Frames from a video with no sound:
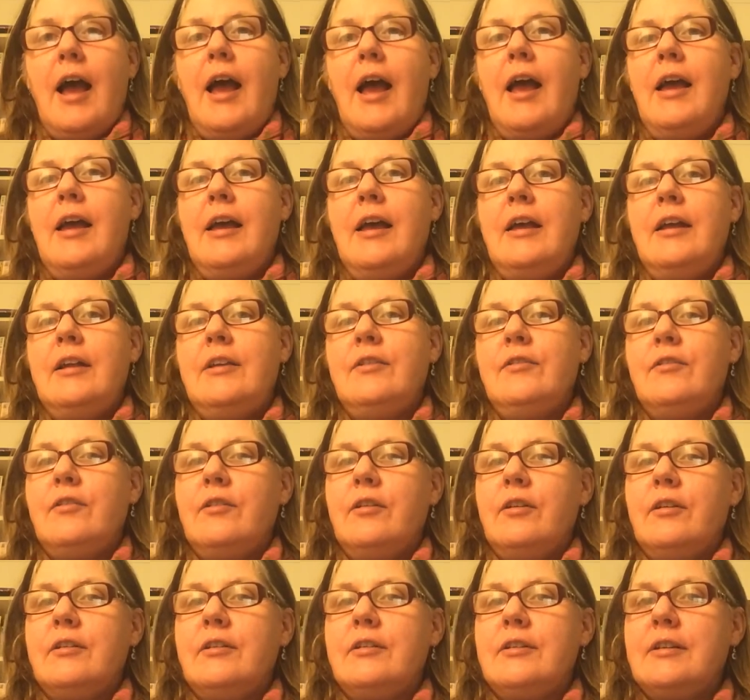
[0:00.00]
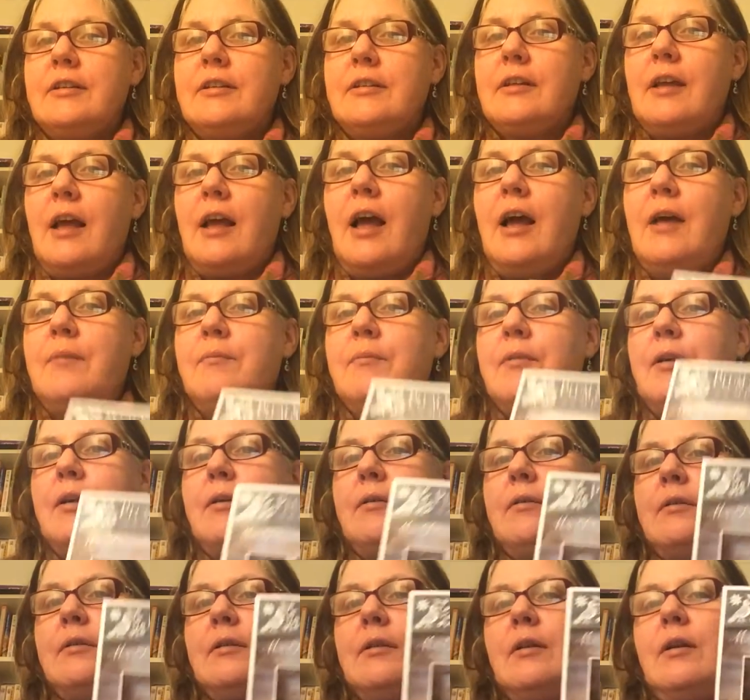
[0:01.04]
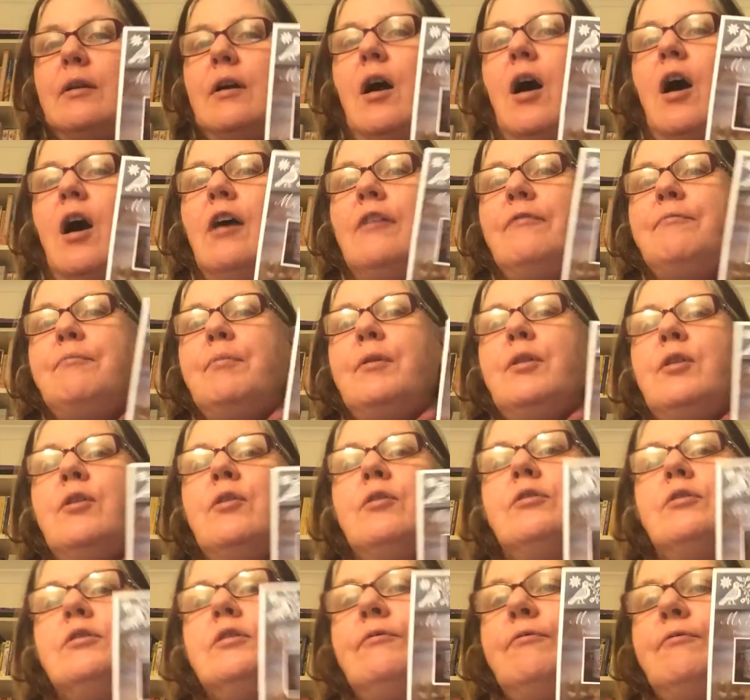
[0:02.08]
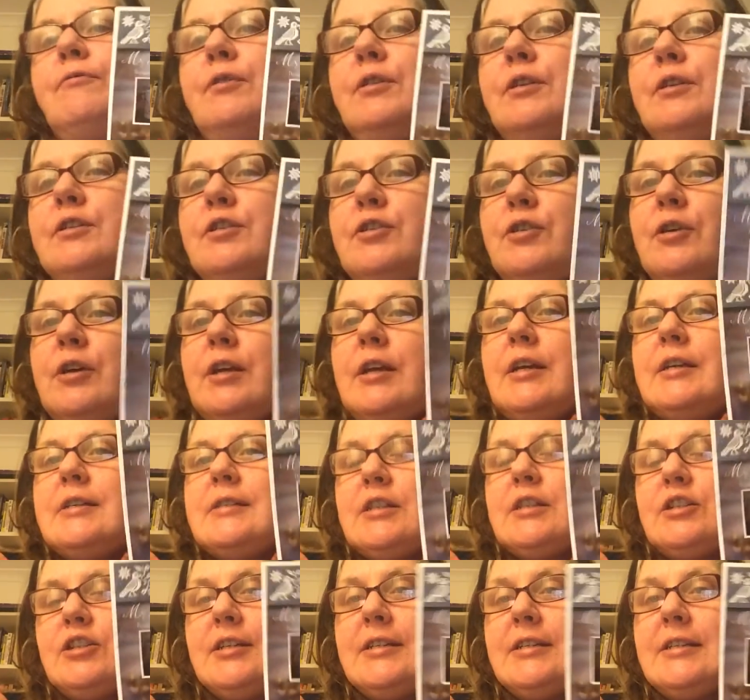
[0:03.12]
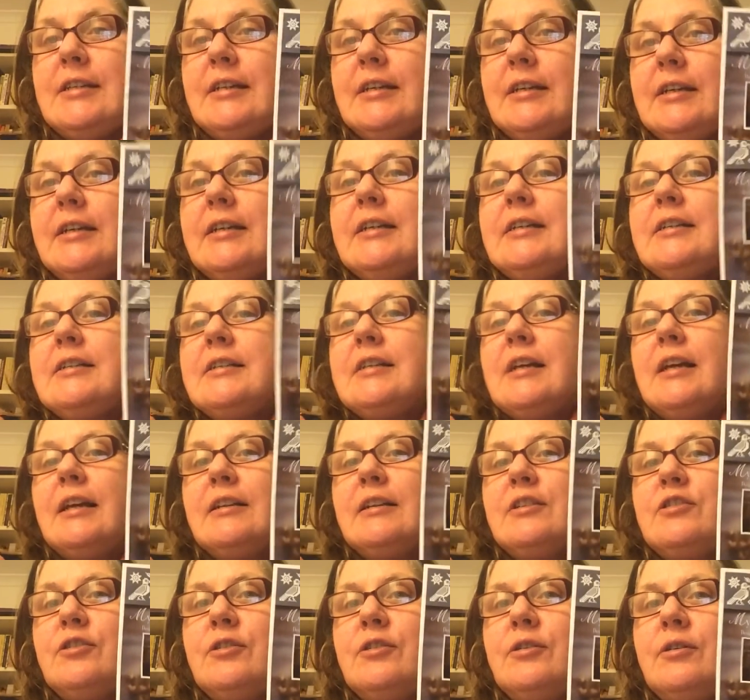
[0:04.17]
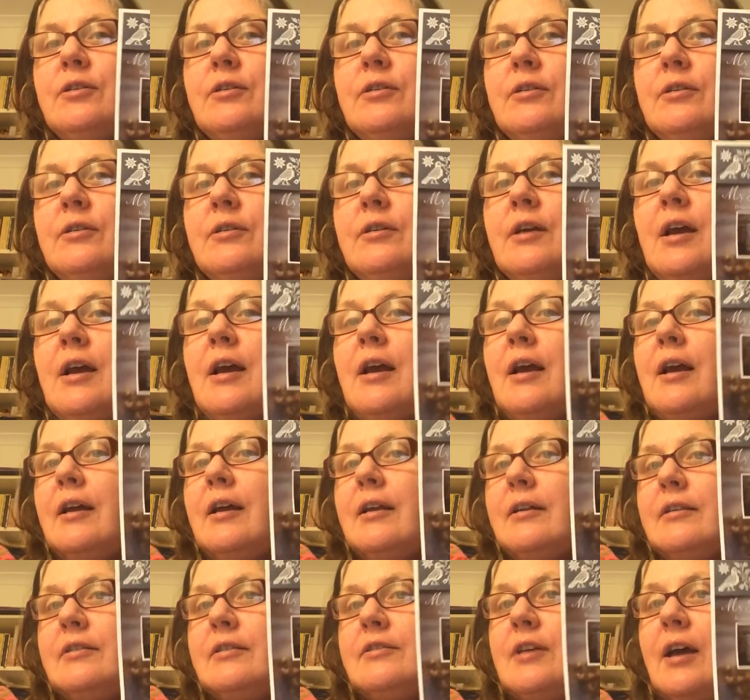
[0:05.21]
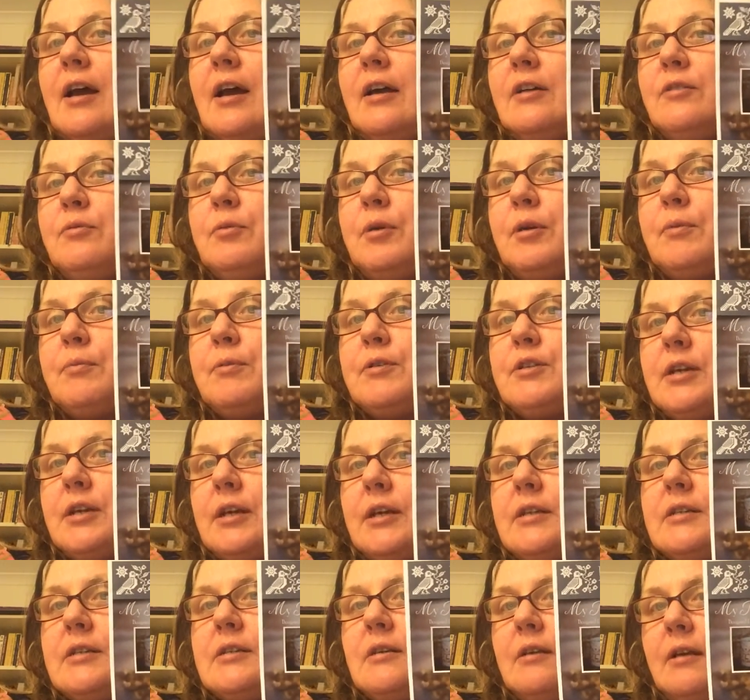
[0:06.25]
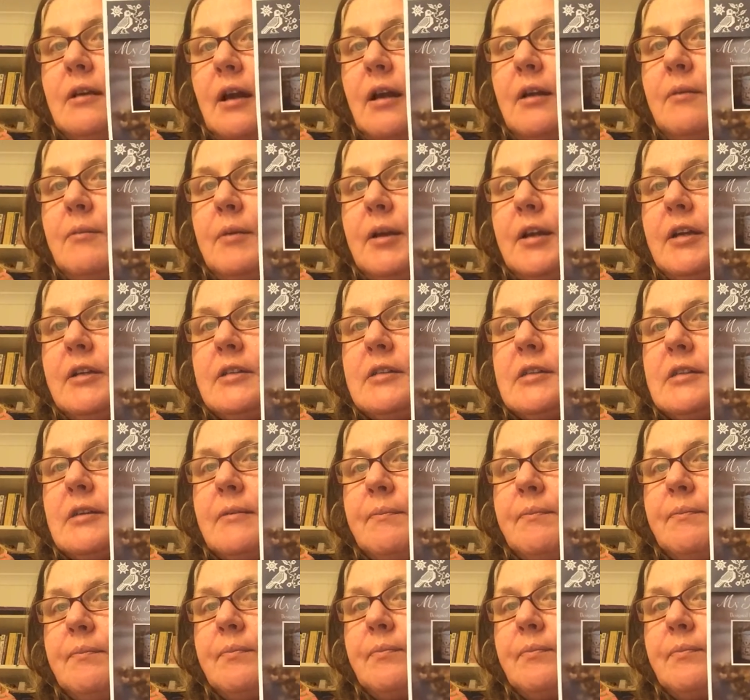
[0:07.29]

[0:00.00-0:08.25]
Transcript: And I've belonged for the 2 years that she did it to De Handwerk Boutiques on a Mix